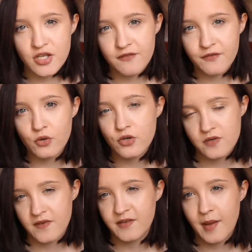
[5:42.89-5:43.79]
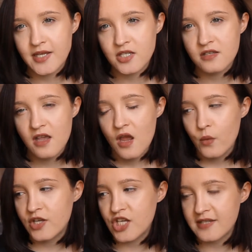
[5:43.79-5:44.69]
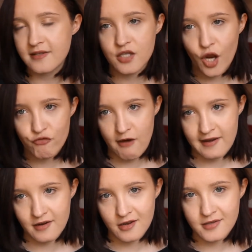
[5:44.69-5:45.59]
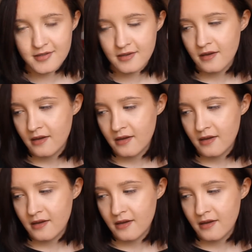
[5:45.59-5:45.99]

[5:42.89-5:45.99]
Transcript: over 450 pages, which isn't horrendous.